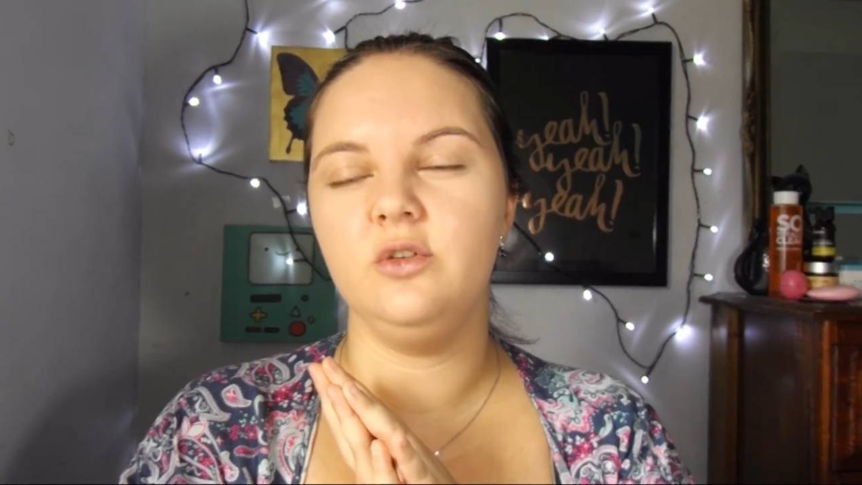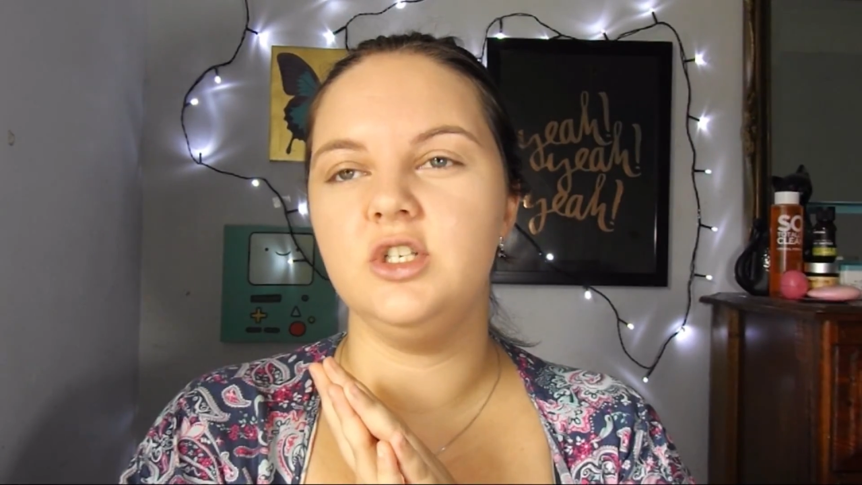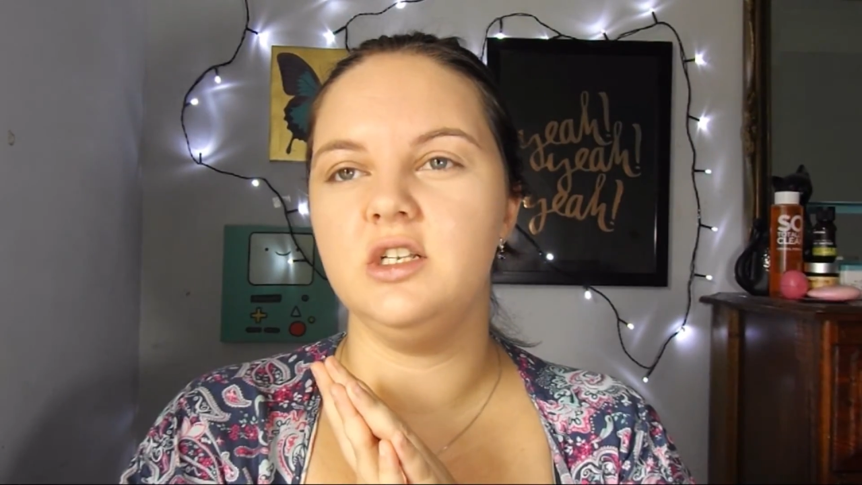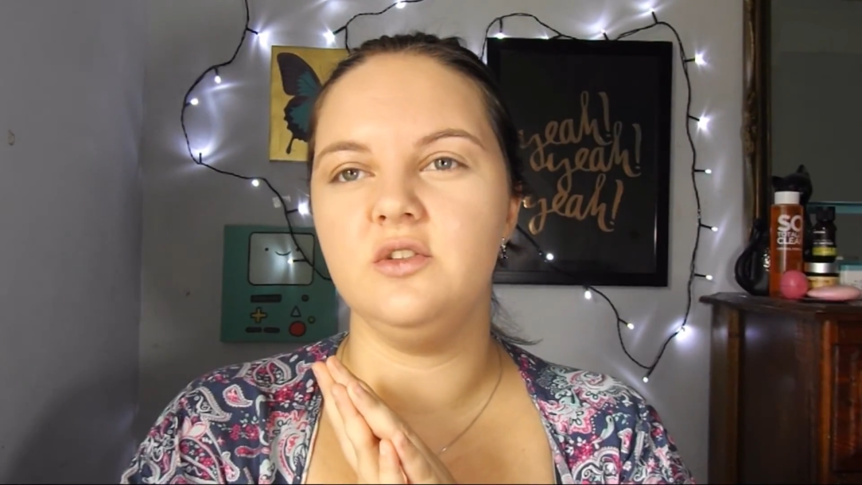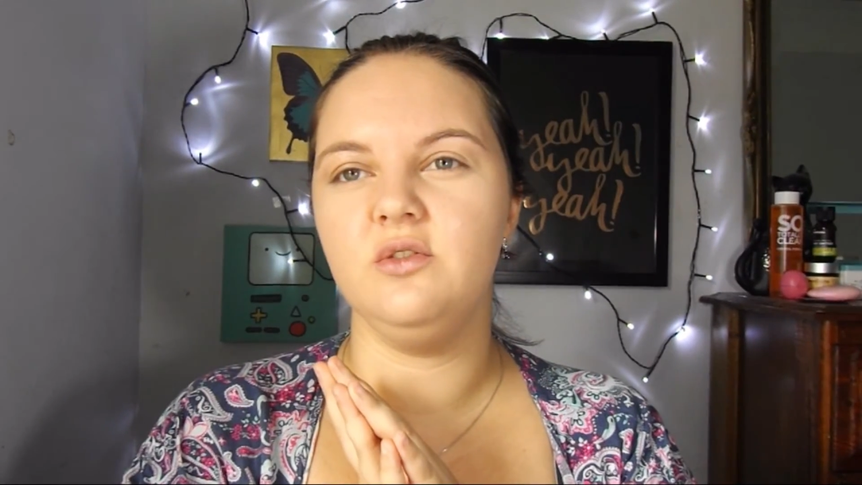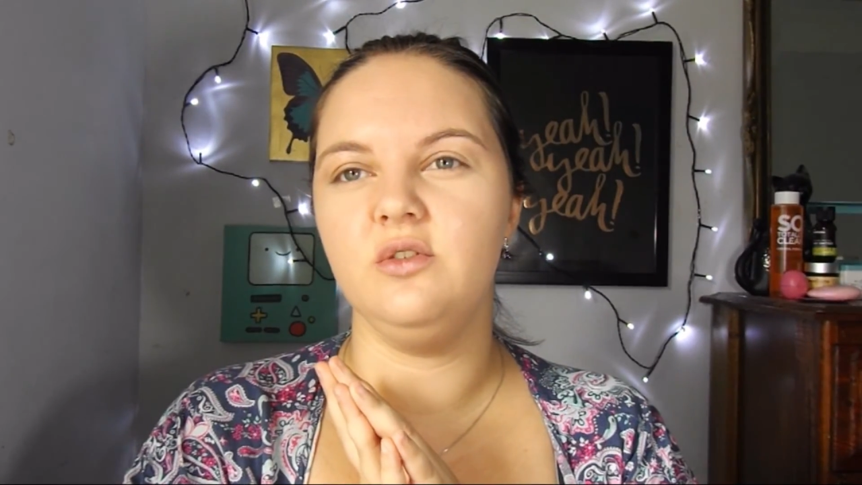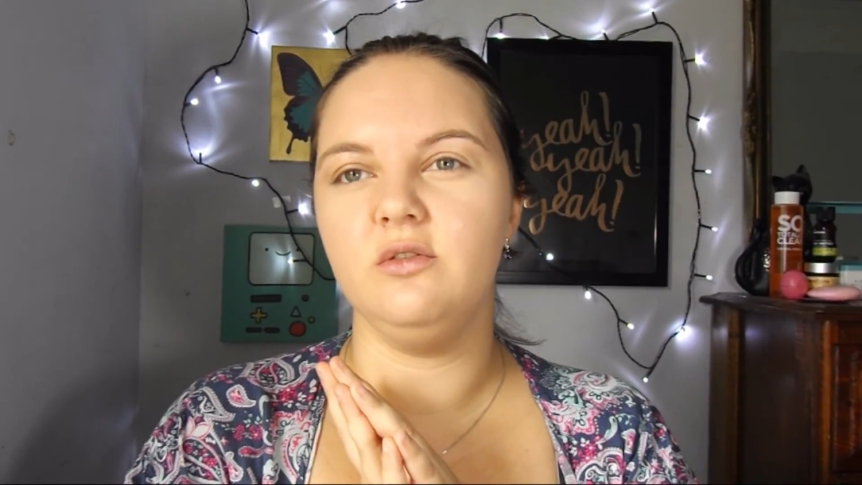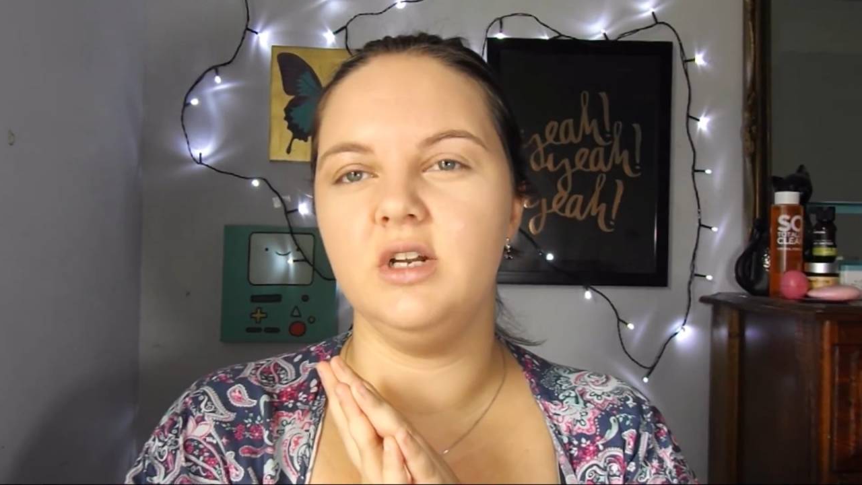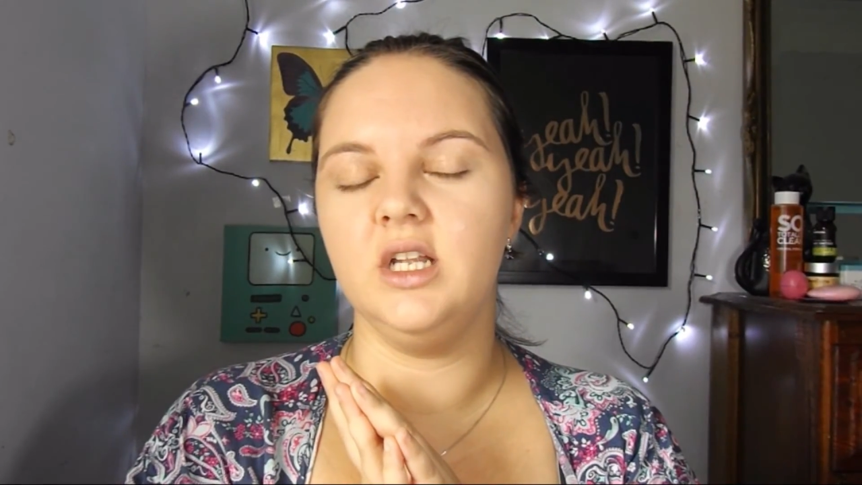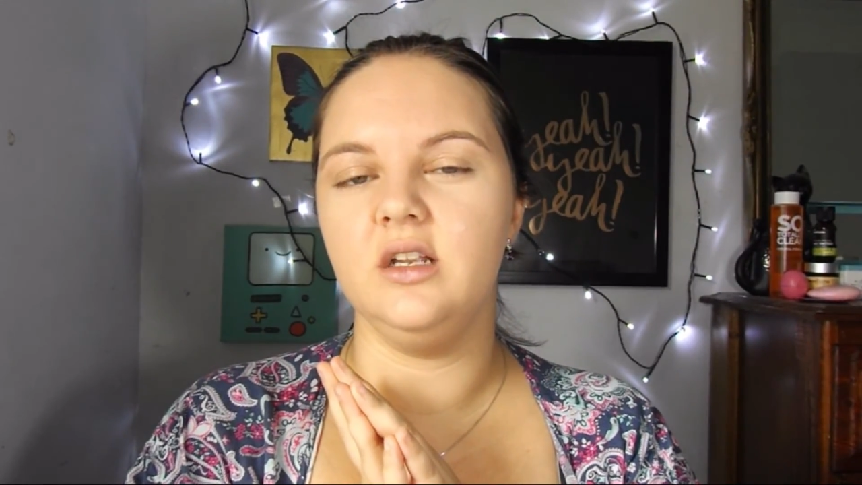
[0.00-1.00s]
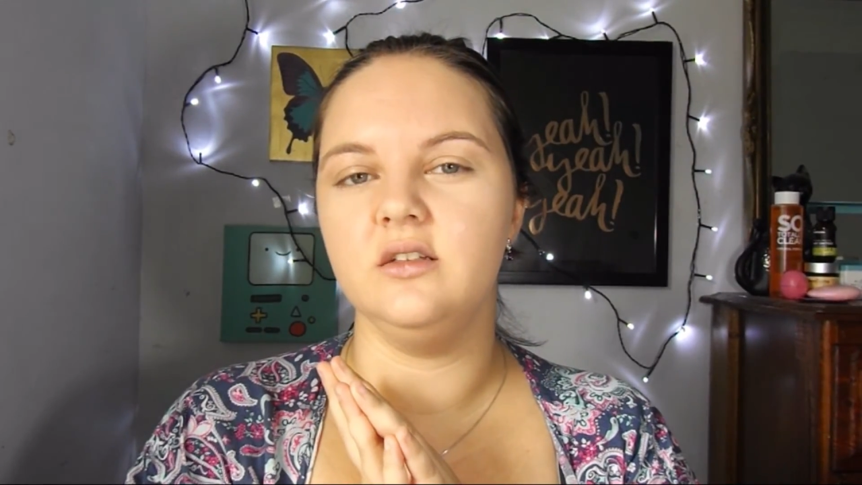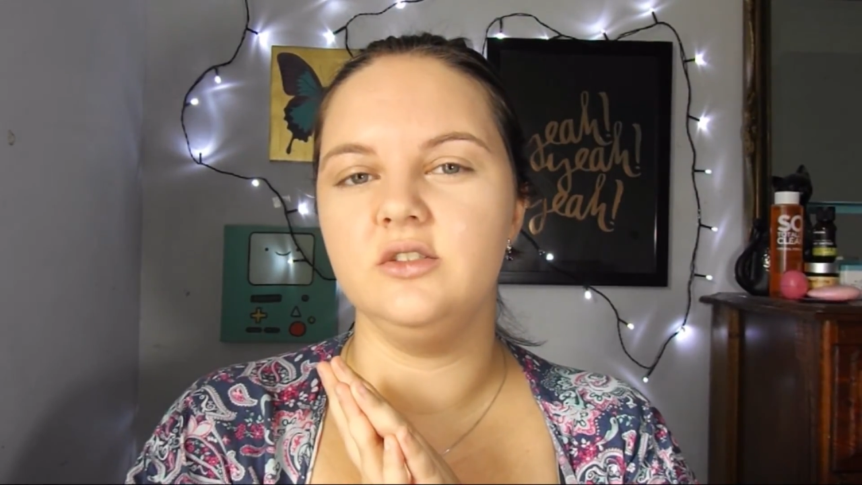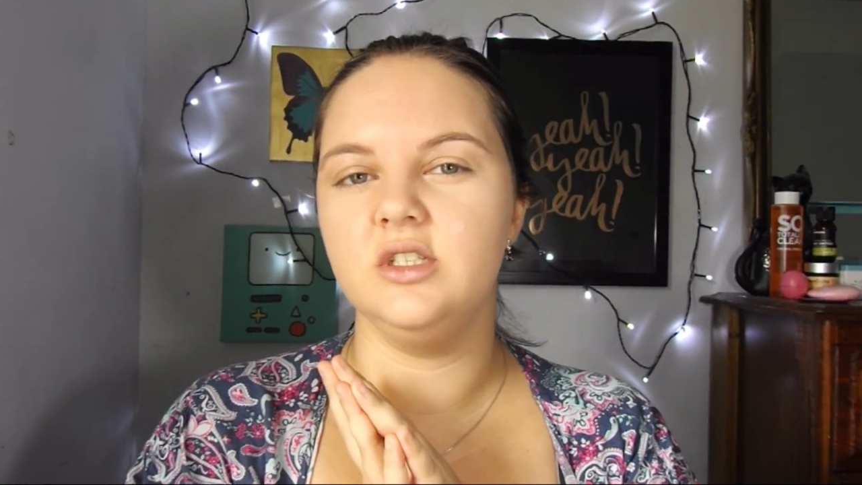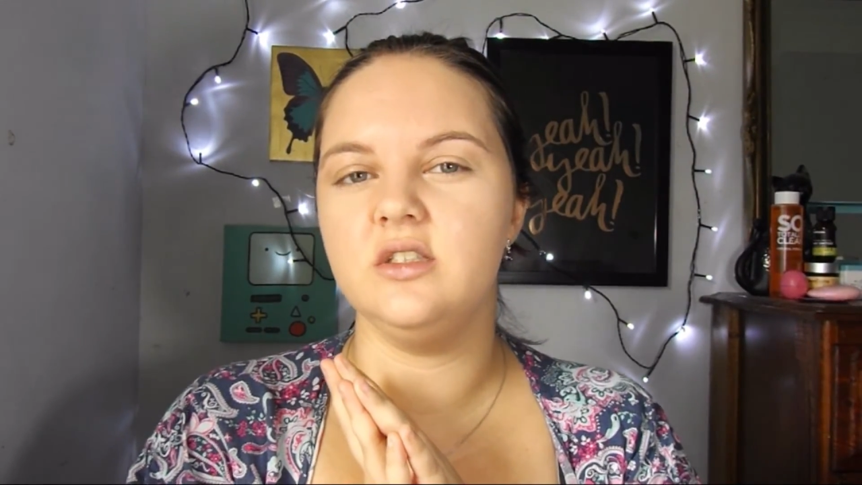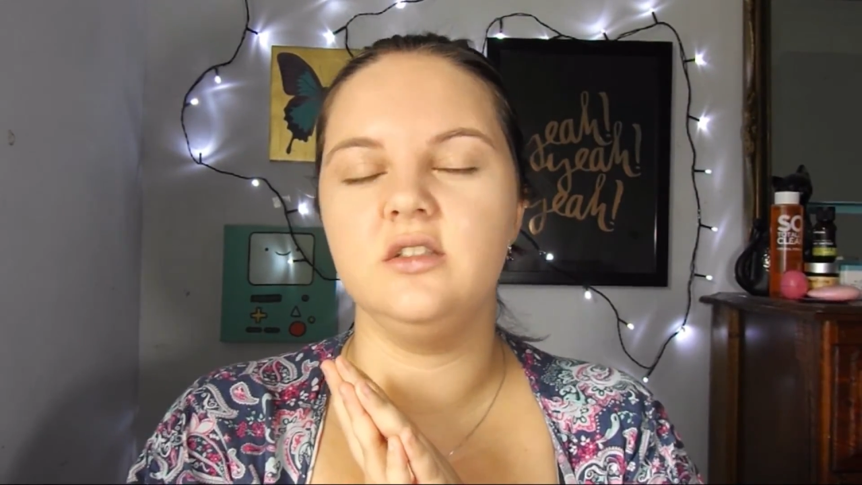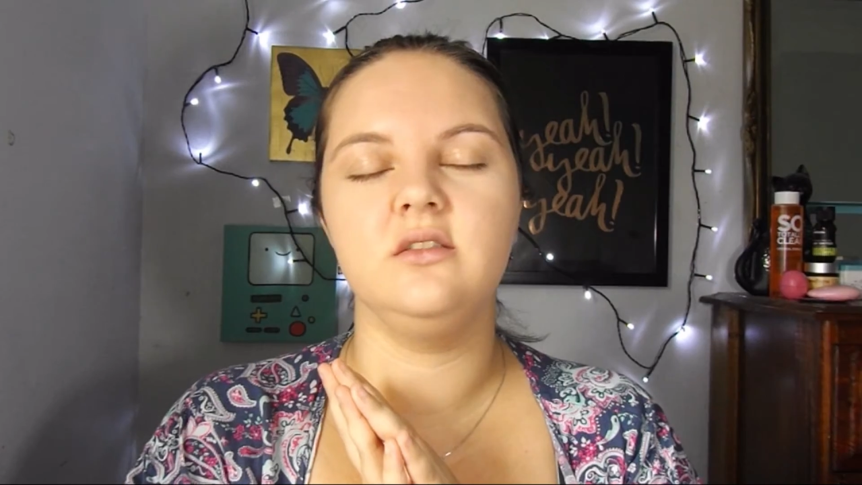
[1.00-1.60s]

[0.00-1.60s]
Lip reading: chiseled already, just